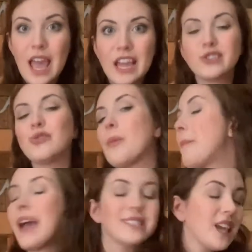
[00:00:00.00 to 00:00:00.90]
and so the
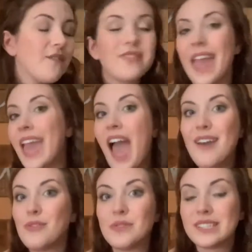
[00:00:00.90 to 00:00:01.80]
best gift they
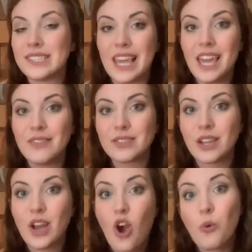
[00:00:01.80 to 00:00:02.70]
ever received
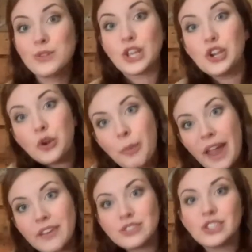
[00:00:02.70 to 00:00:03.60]
was a new
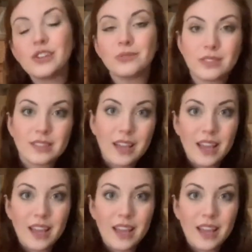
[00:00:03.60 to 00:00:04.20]
pair of shoes?